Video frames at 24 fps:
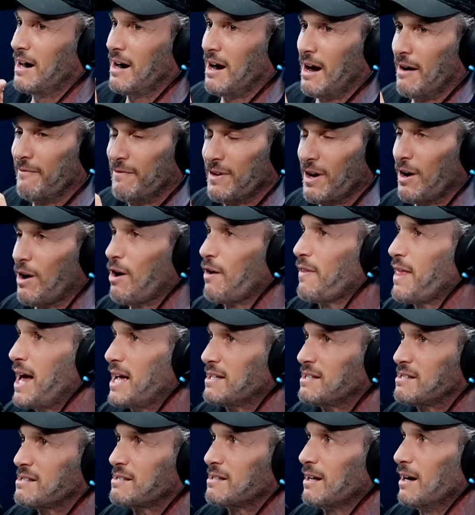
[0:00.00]
I've done all that
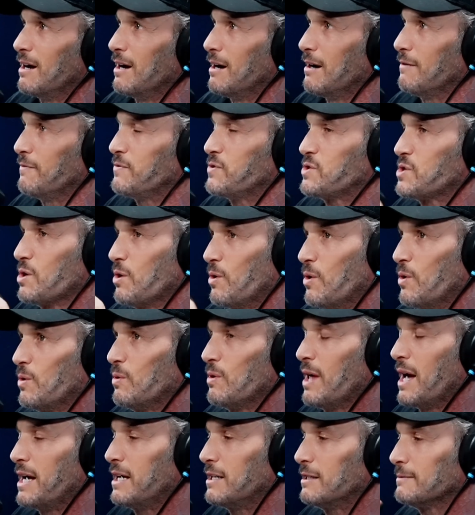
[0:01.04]
stuff. So
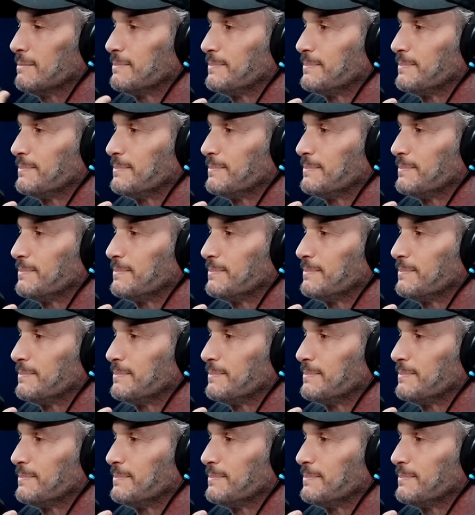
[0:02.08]
like,